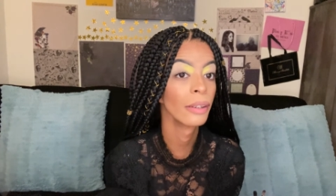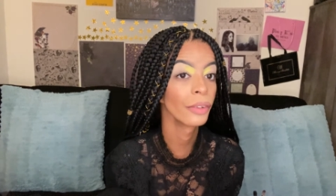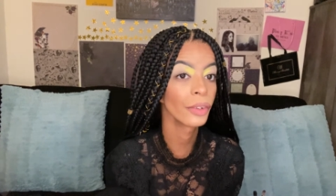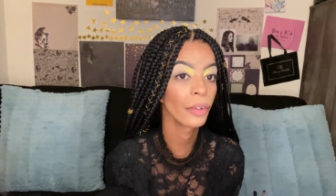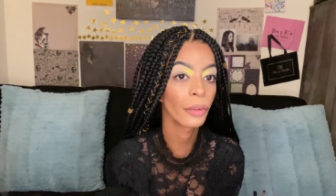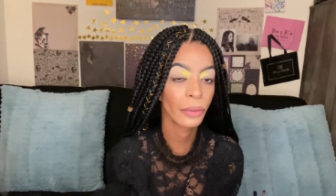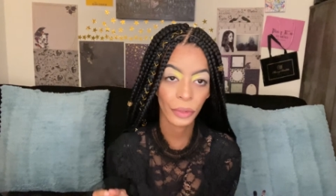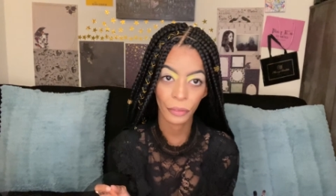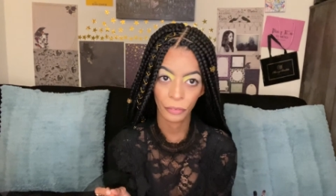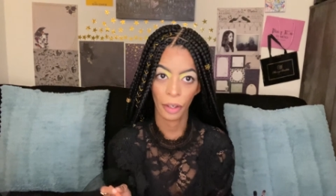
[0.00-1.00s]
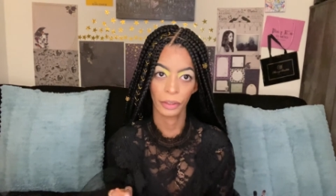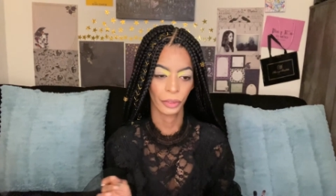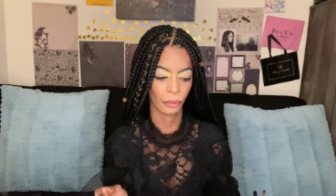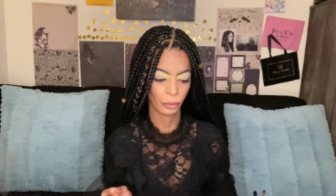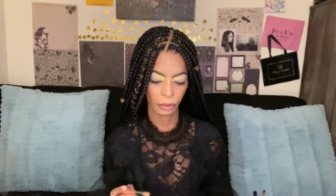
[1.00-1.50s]
So far
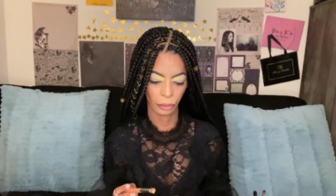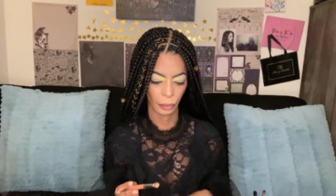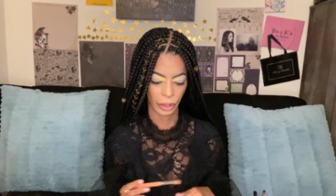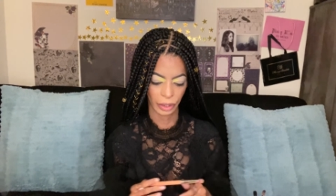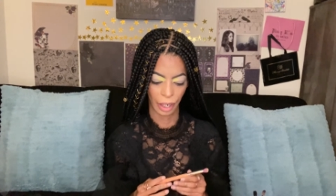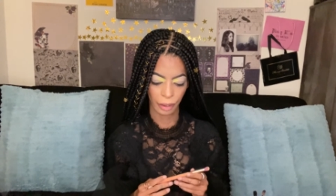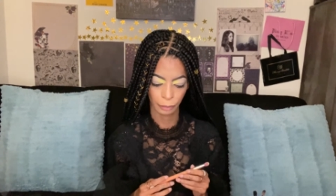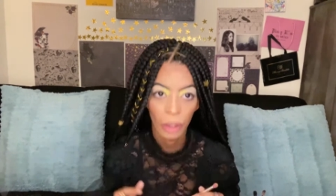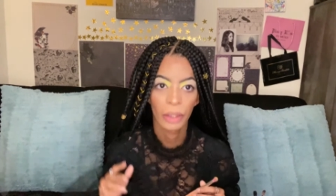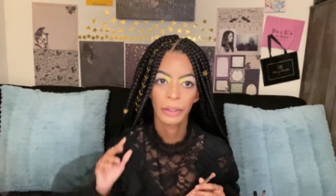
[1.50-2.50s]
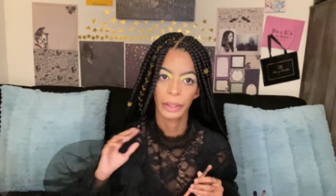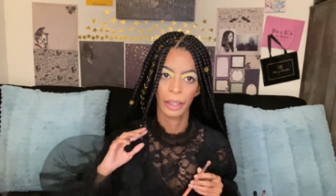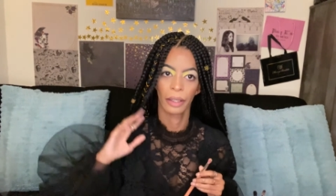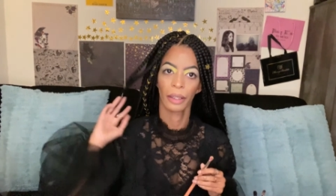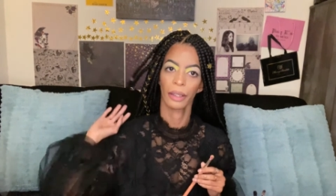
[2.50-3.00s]
so good with that.
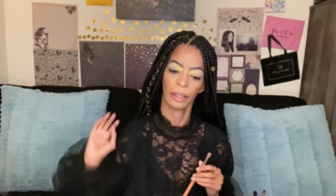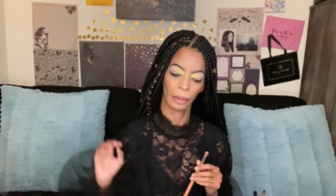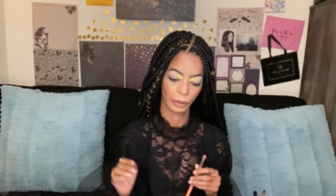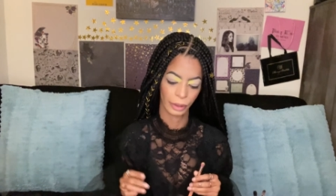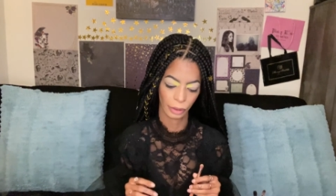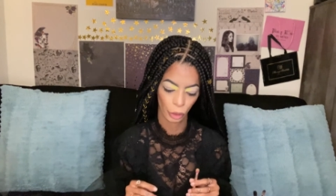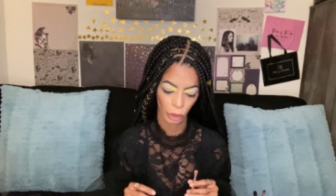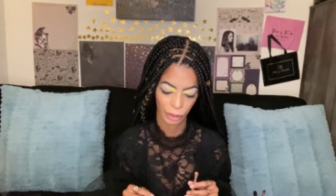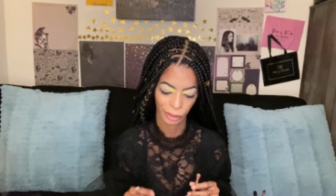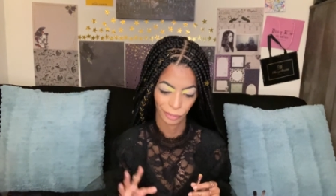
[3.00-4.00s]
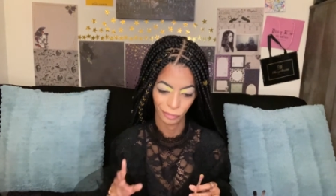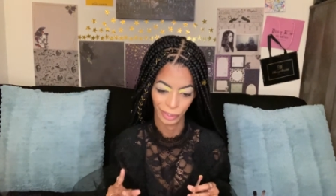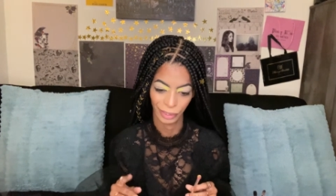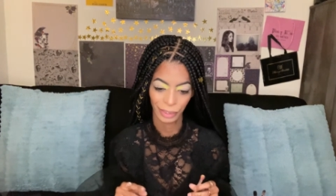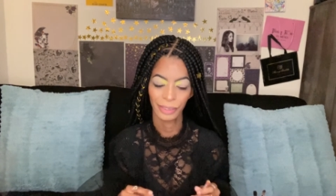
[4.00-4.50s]
Again, that was the shade
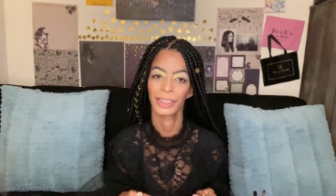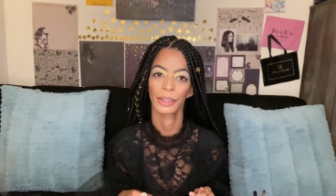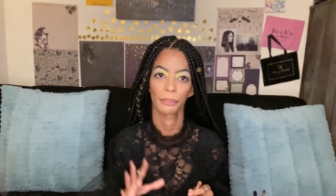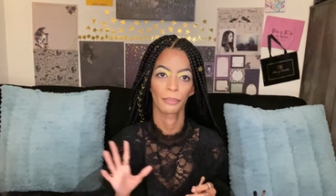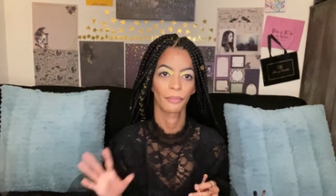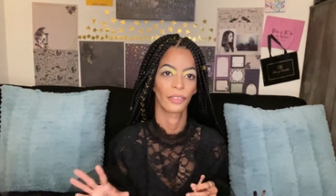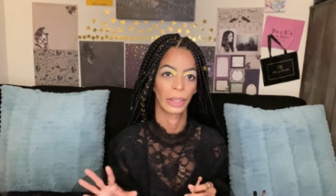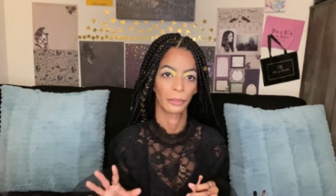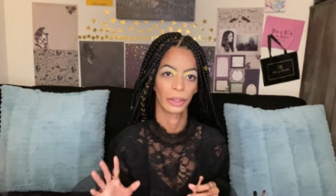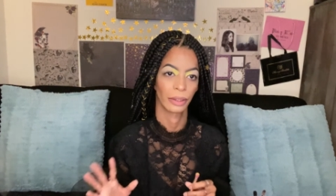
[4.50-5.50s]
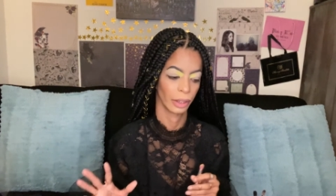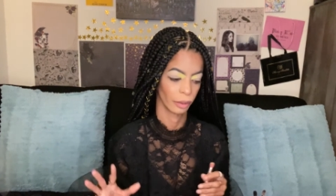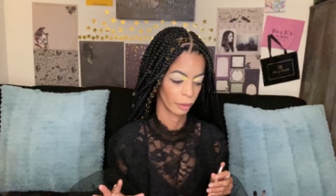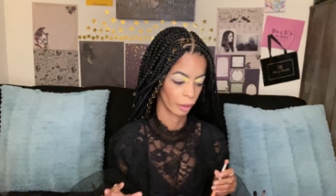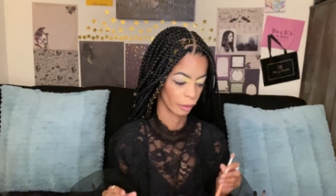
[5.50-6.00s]
Villa, this vibrant
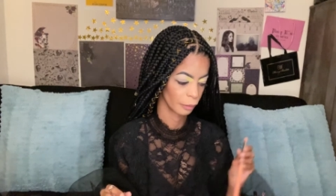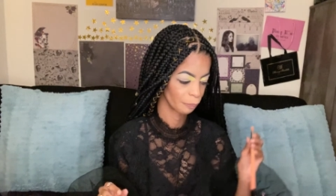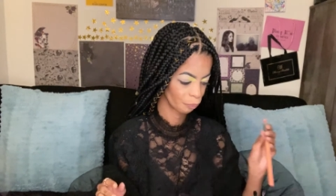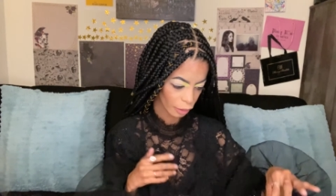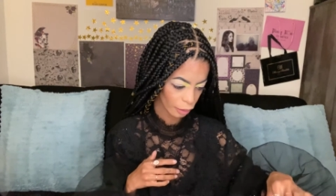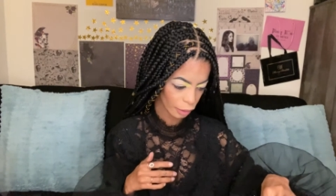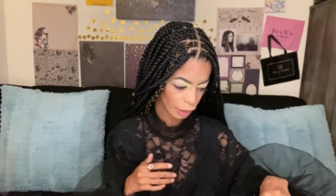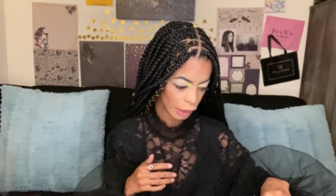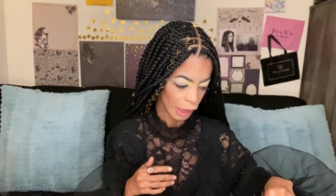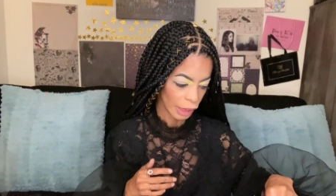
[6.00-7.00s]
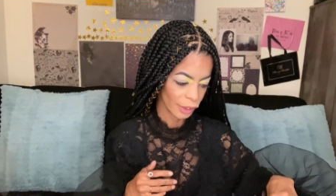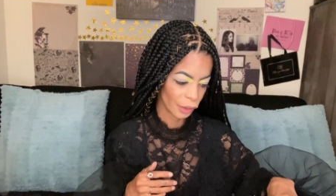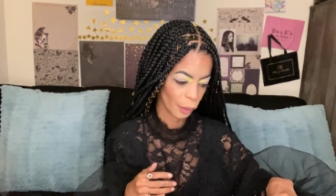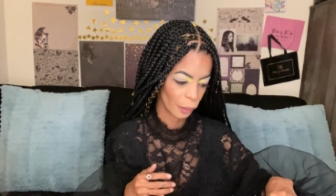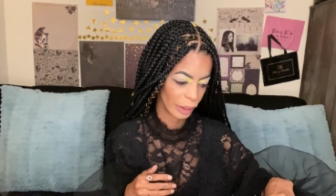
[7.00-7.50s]
yellow color.
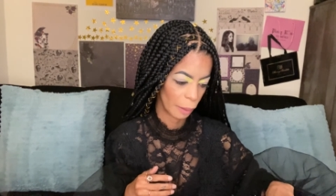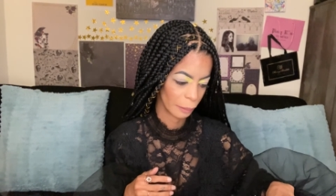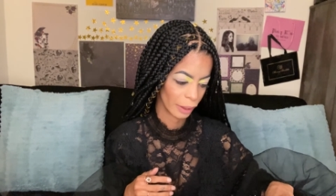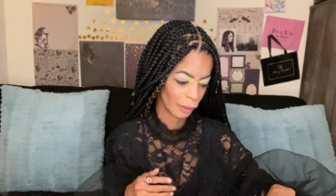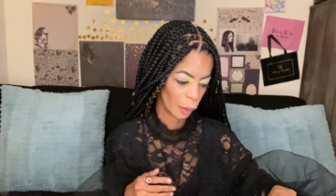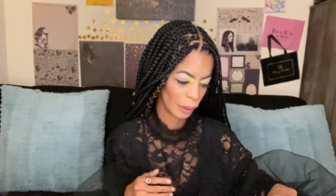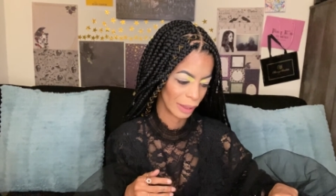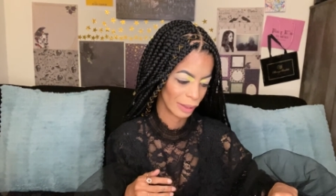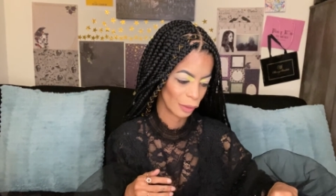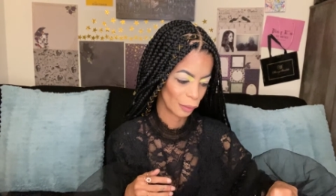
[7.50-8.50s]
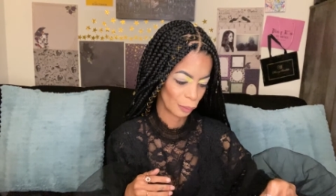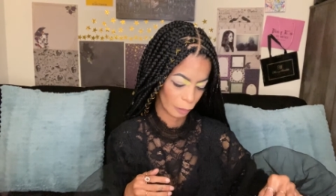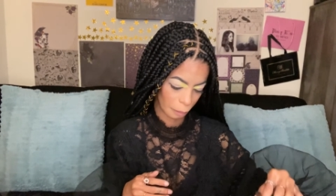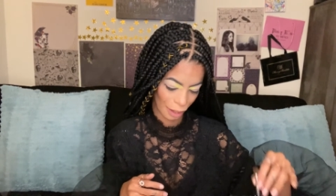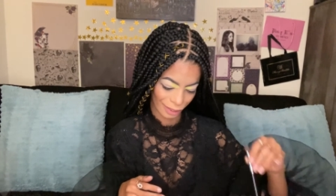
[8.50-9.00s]
So now I'm gonna go into
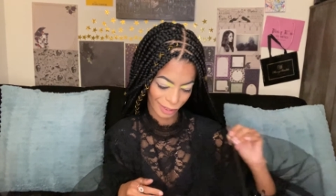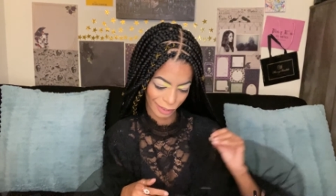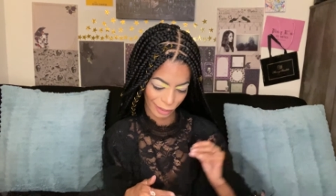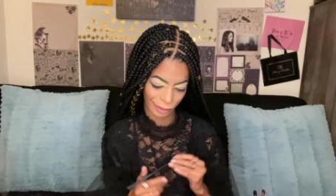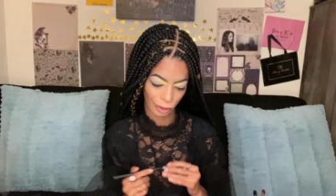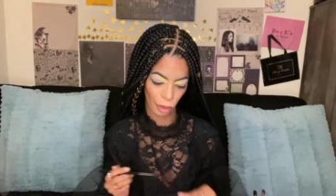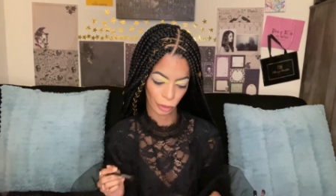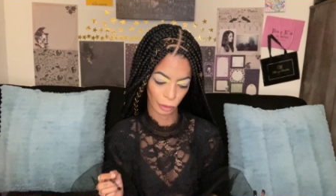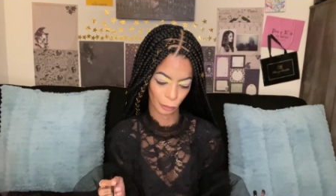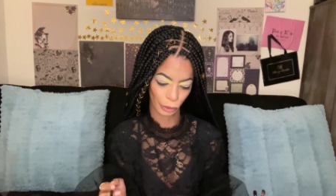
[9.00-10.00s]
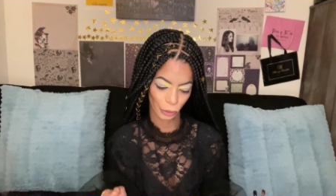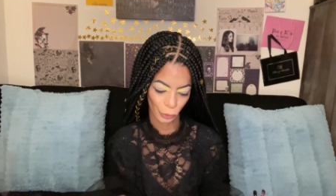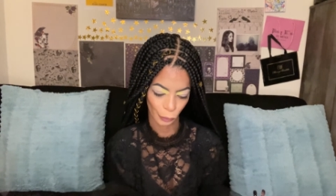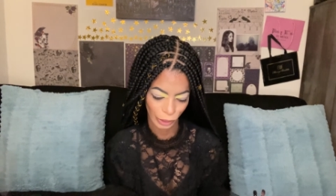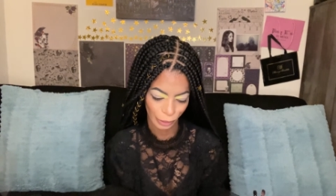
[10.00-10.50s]
my second color, which is
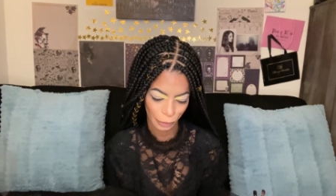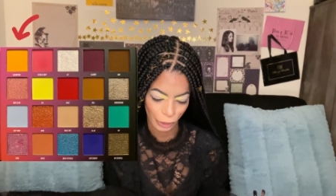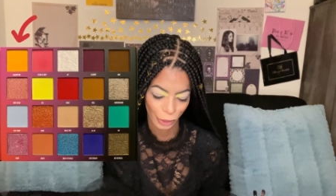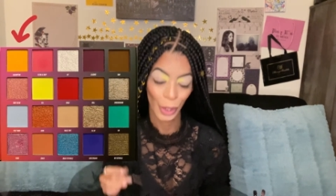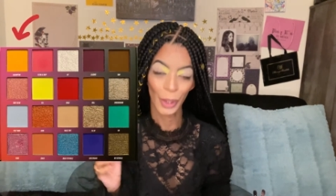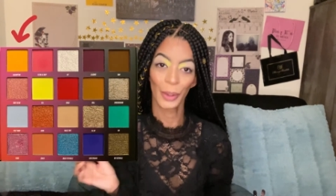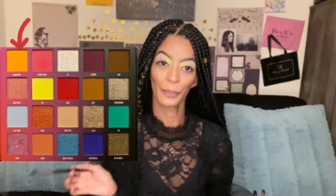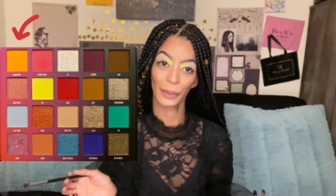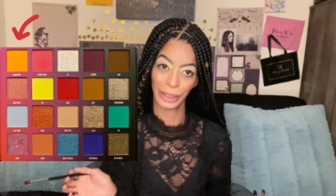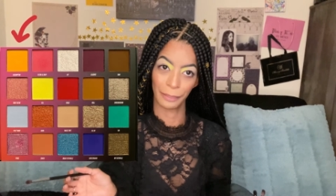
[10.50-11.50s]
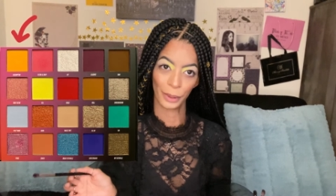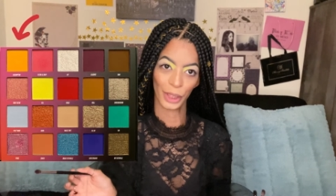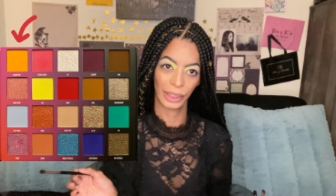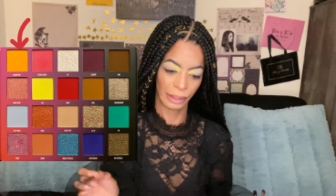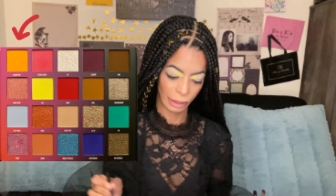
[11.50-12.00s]
going to be
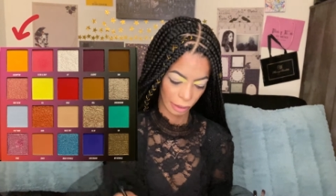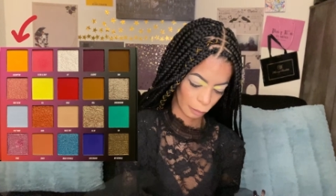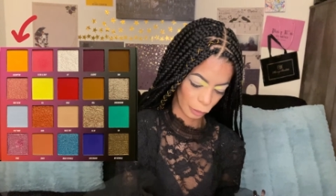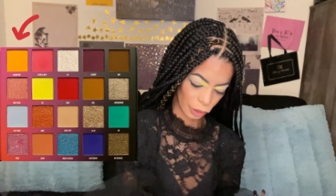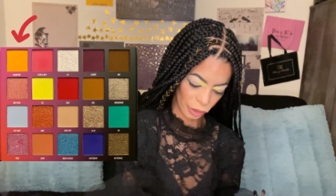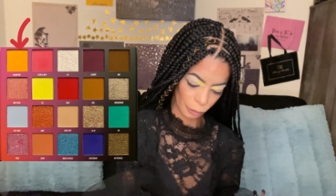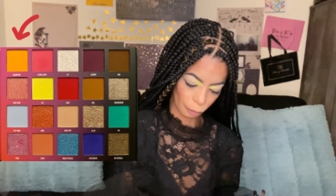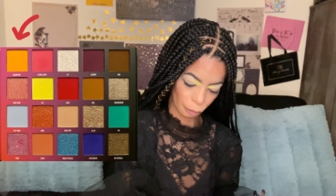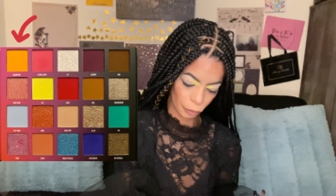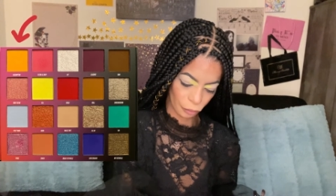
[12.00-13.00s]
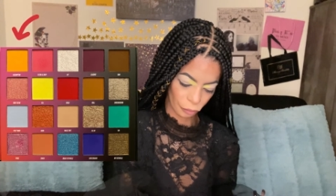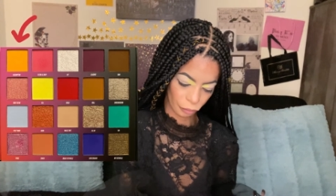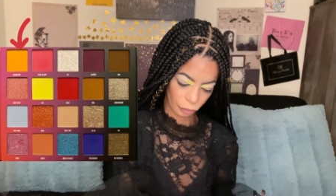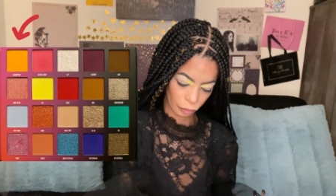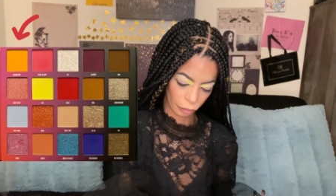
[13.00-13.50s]
Redemption, which is a
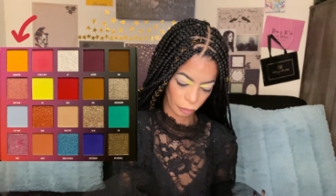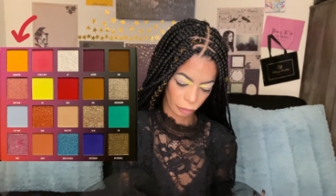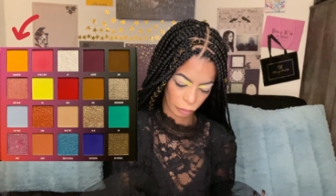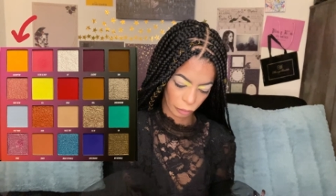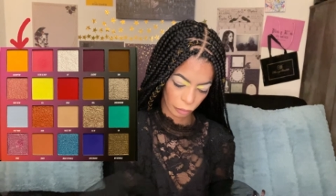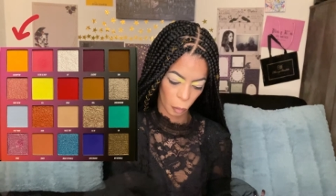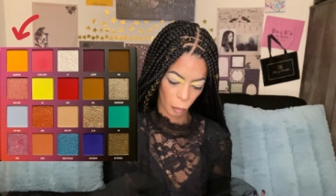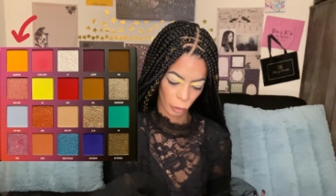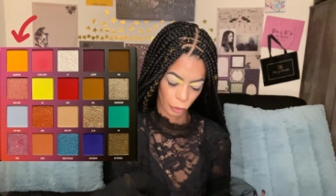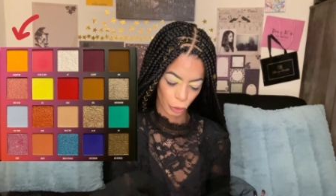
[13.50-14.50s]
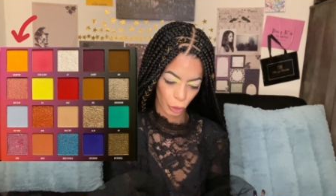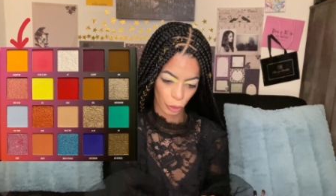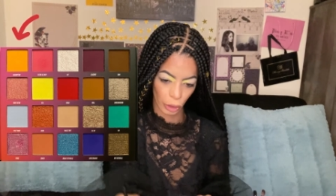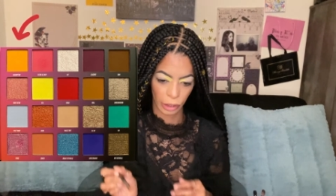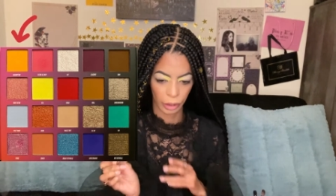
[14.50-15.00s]
beautiful orange
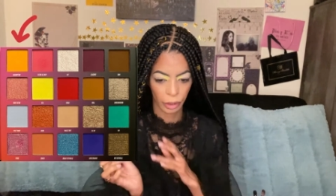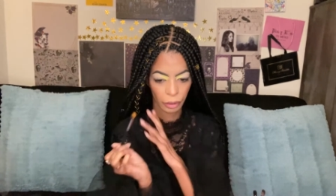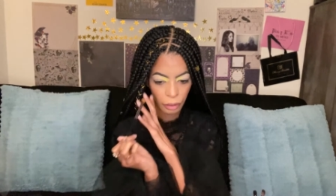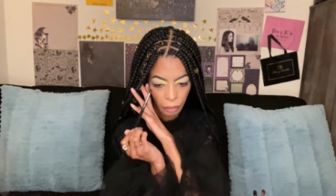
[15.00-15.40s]
shade.